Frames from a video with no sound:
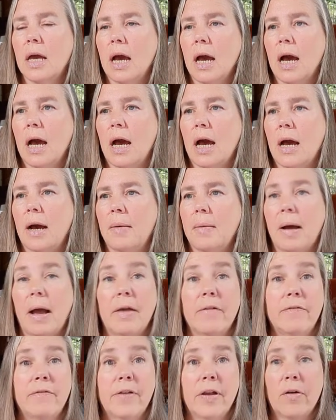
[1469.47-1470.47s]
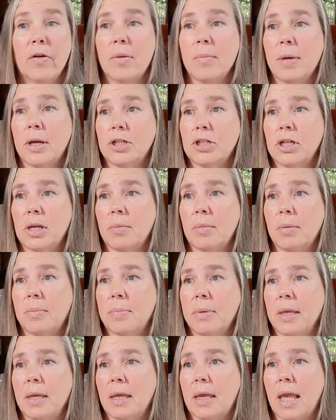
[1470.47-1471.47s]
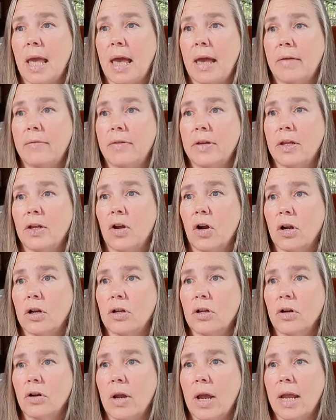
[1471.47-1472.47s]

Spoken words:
I very much am a big avid gardener,